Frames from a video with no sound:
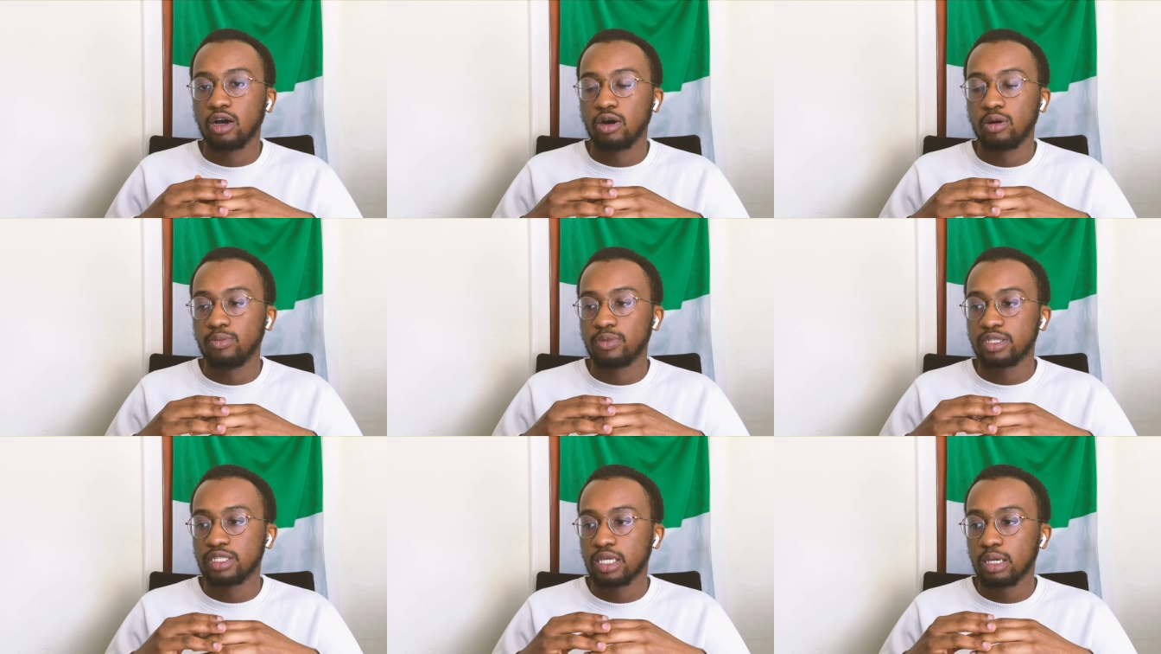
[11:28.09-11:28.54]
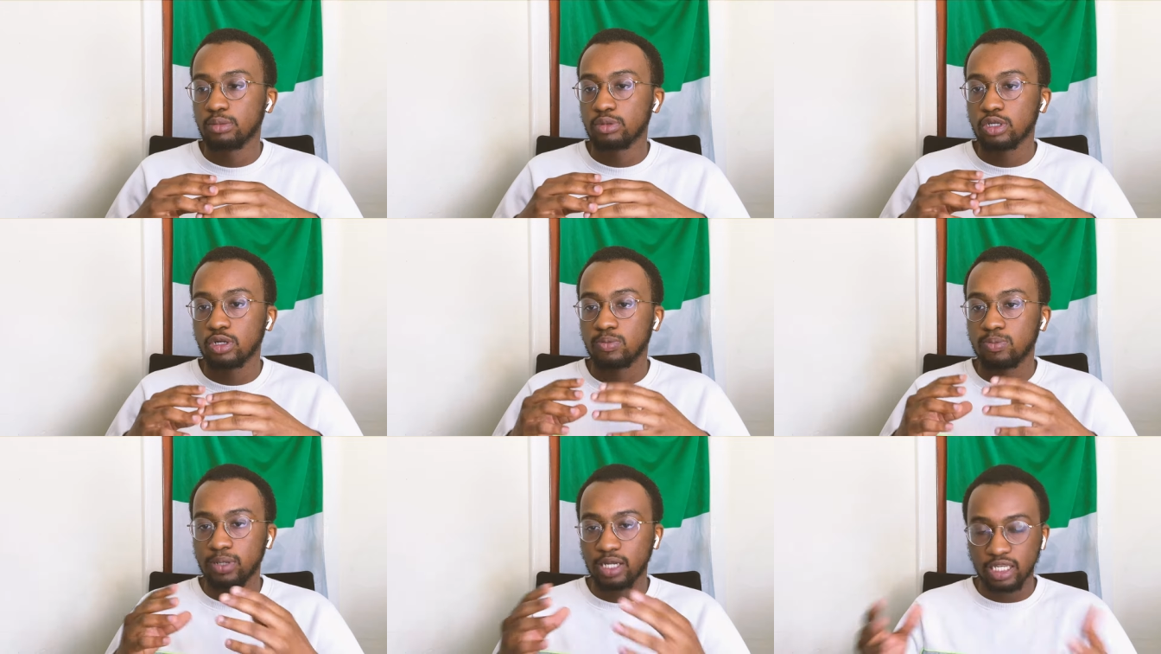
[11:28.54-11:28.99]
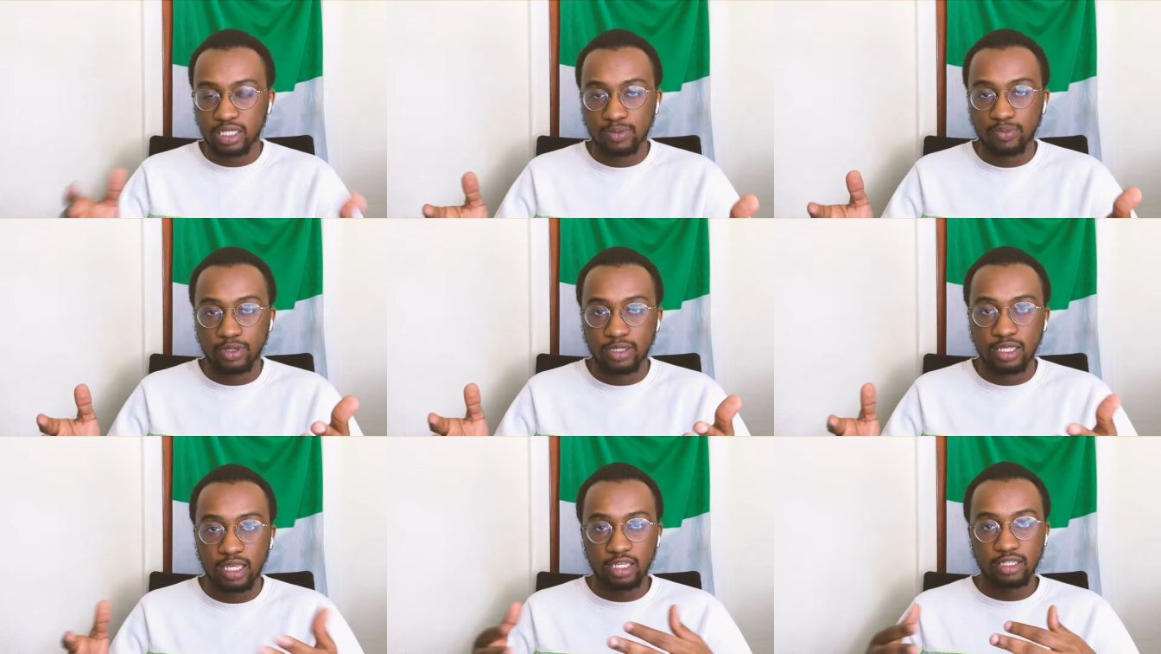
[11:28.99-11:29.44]
In terms of
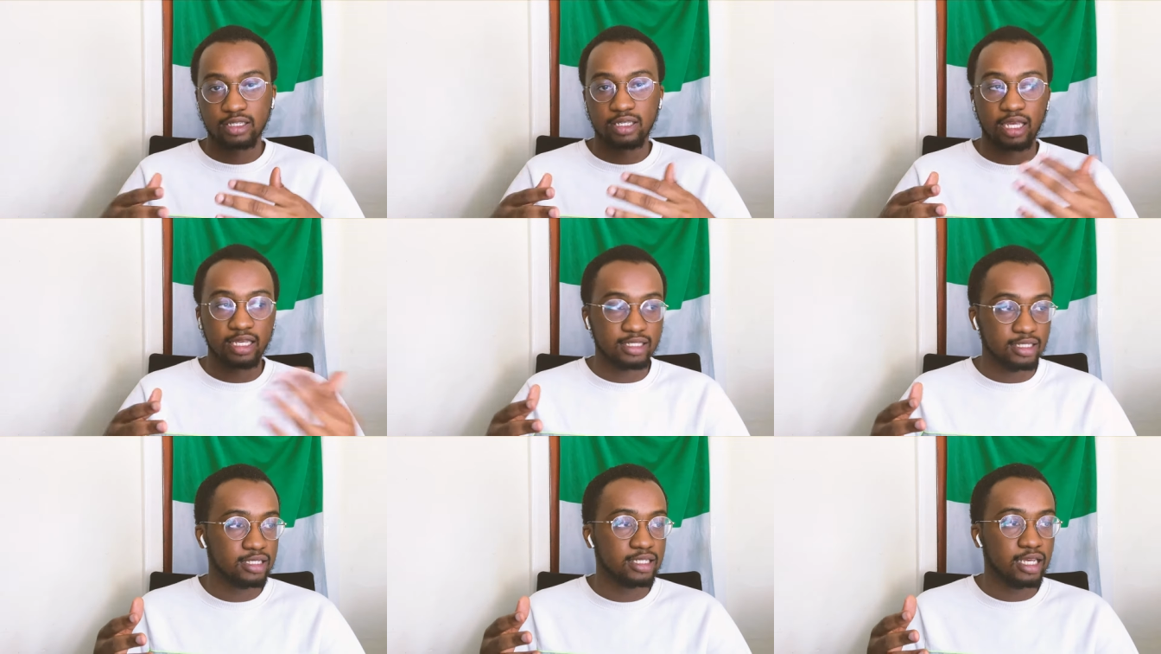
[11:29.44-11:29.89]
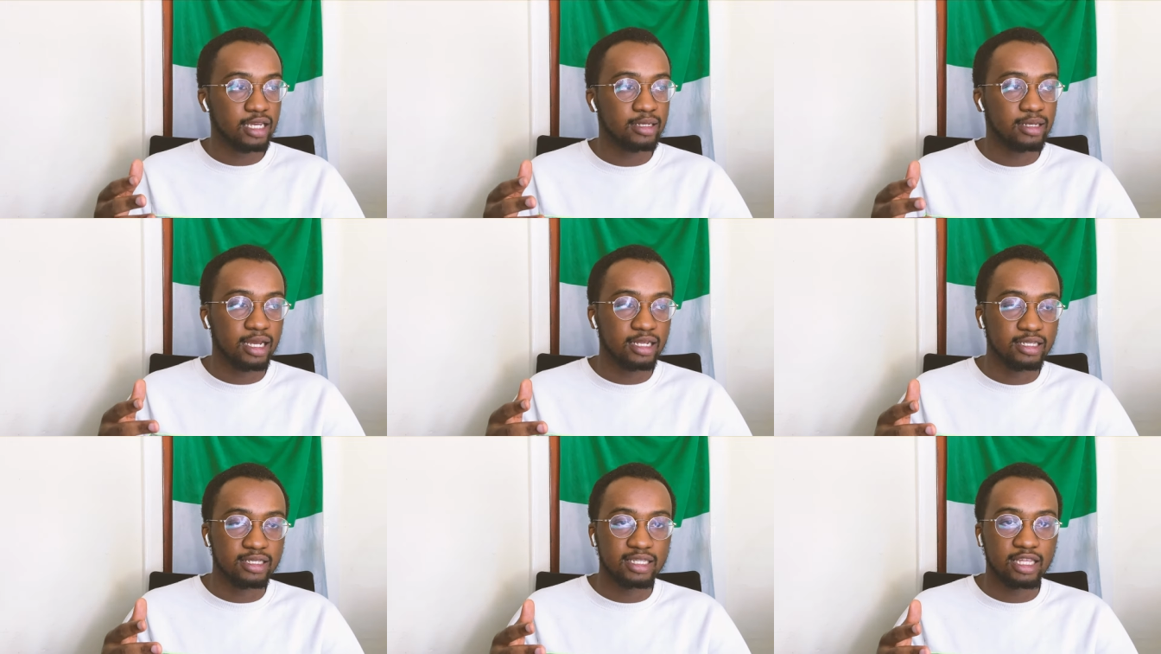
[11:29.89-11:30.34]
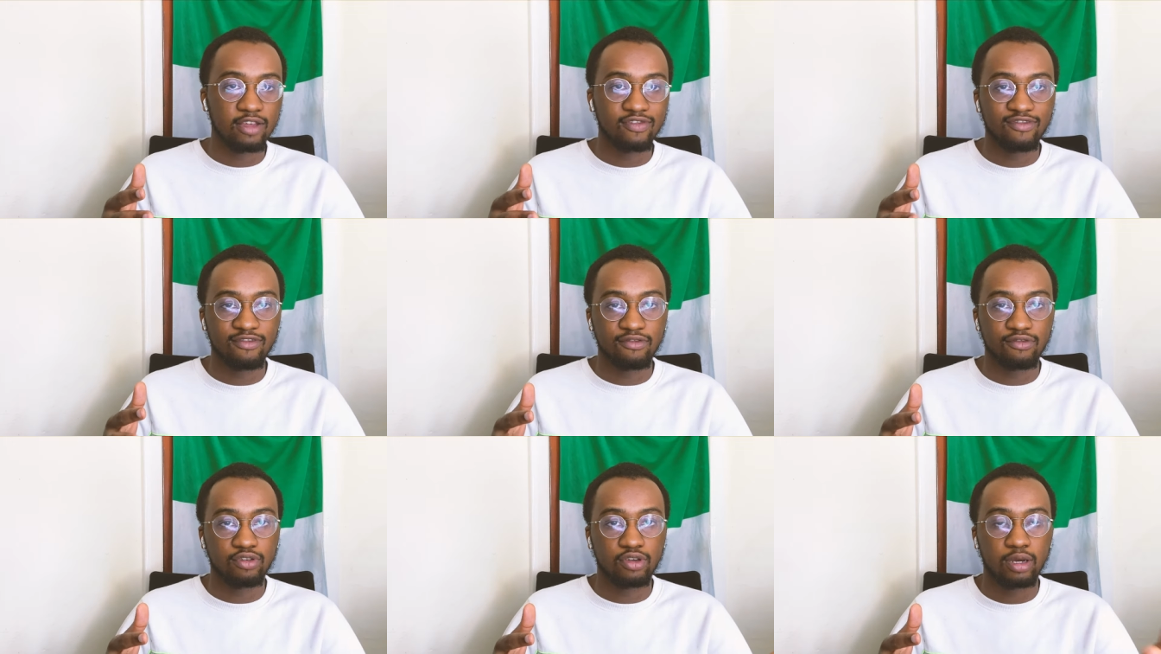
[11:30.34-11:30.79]
placement, as I said at the start of
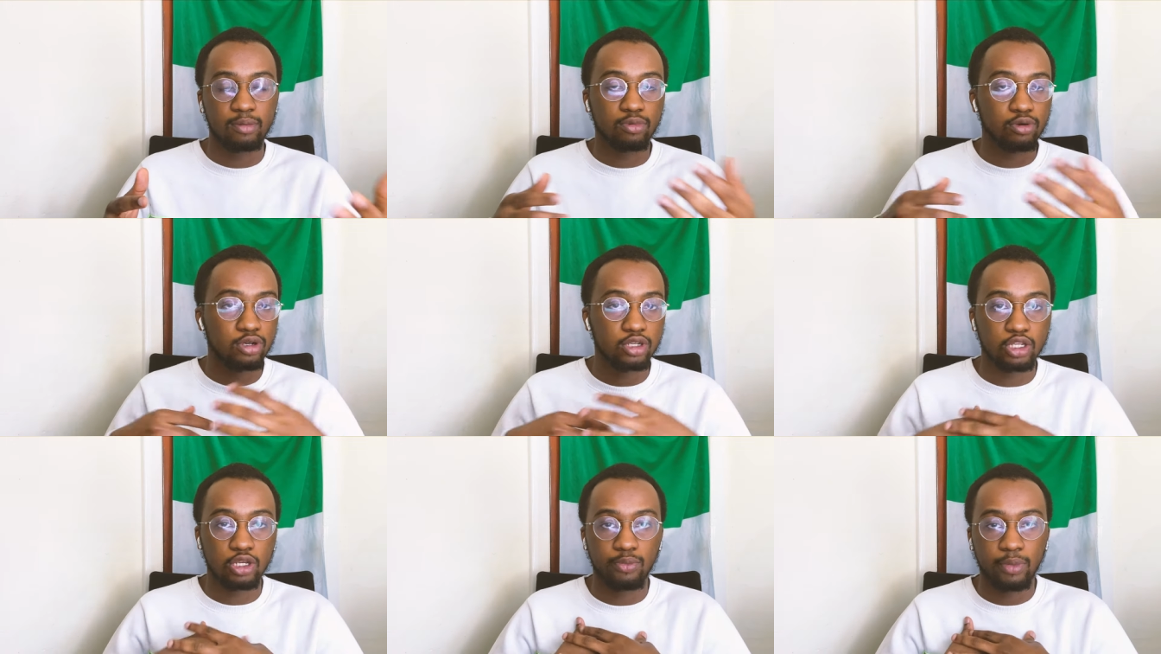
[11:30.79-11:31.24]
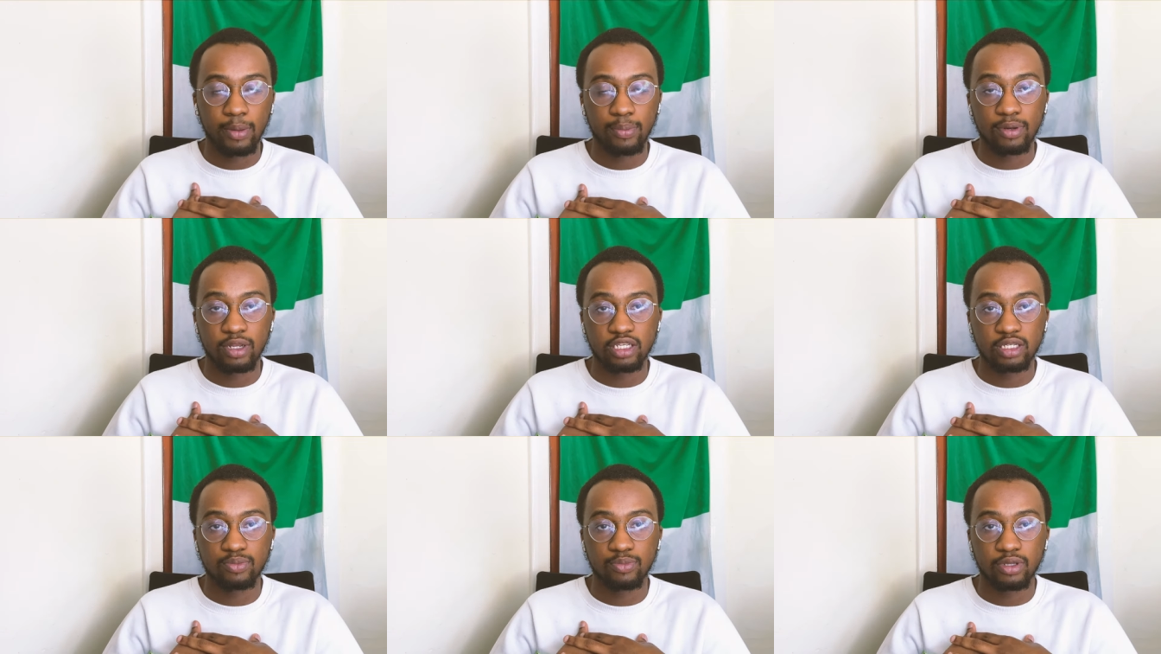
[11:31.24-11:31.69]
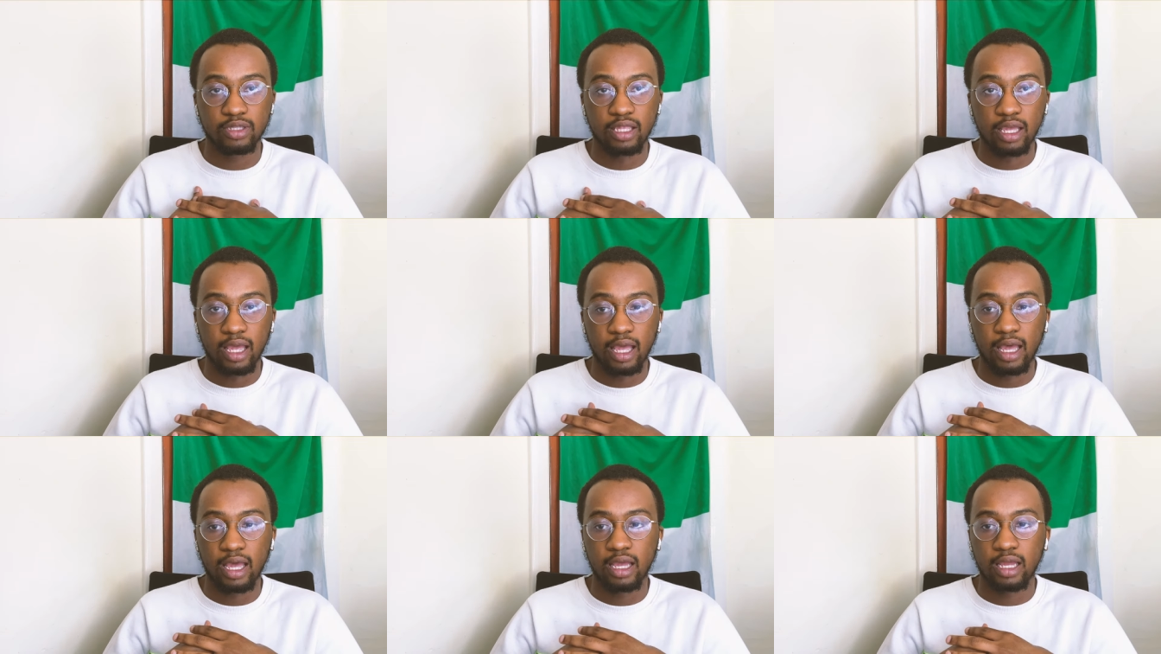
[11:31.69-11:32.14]
the video, I'm currently on my placement,
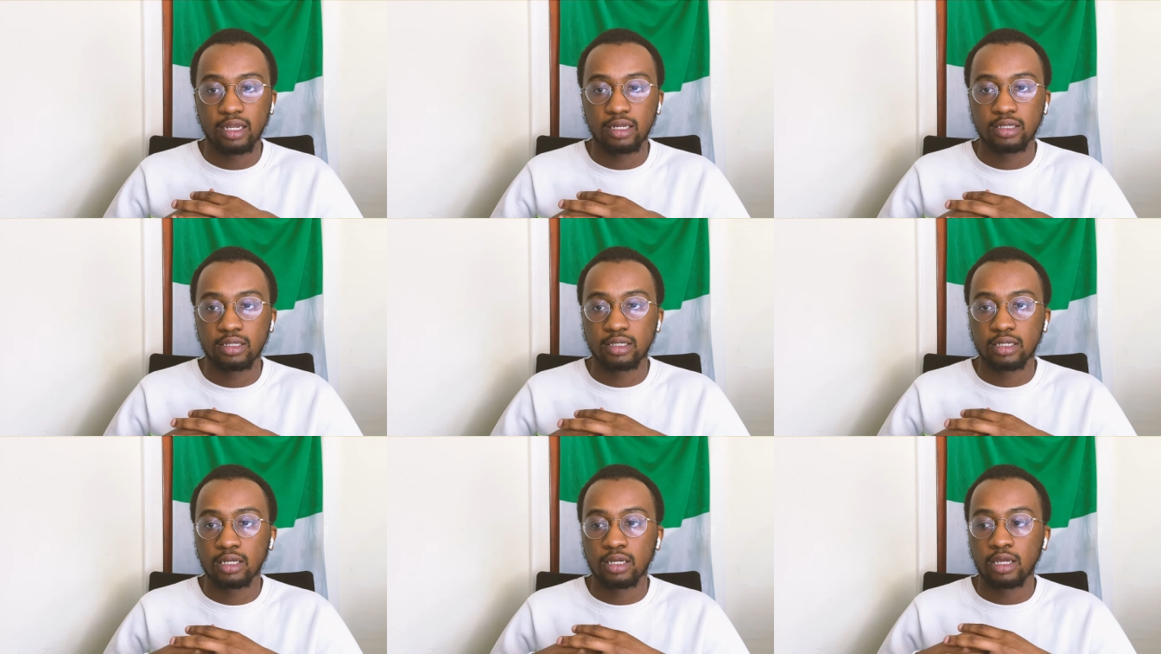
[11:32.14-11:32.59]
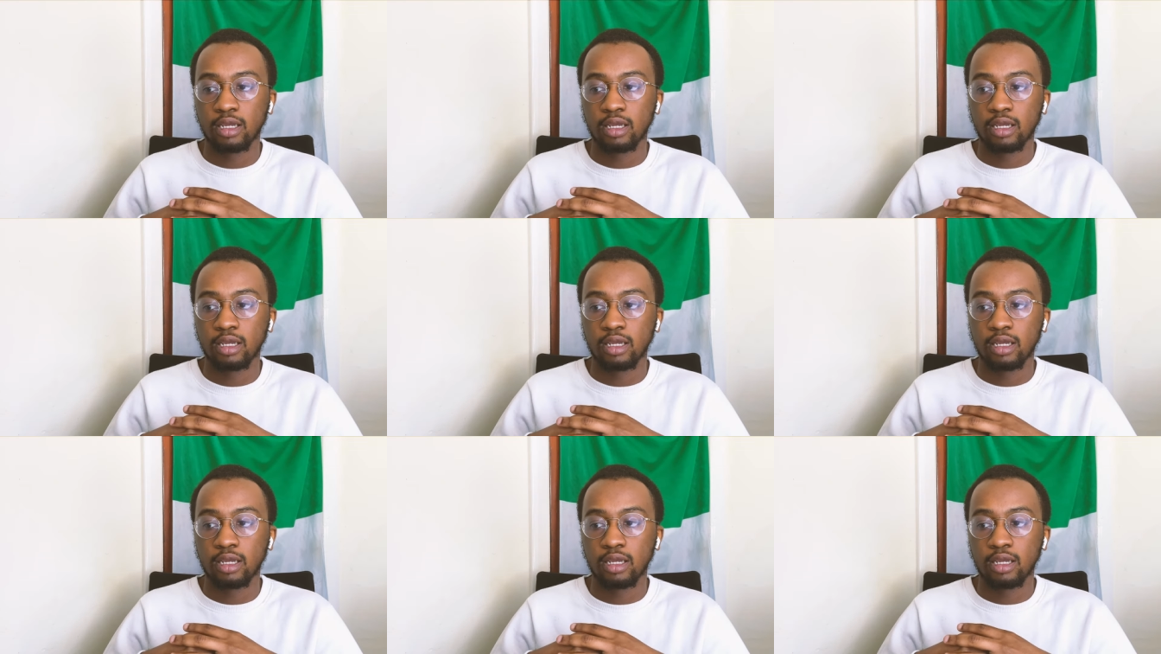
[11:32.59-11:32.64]
and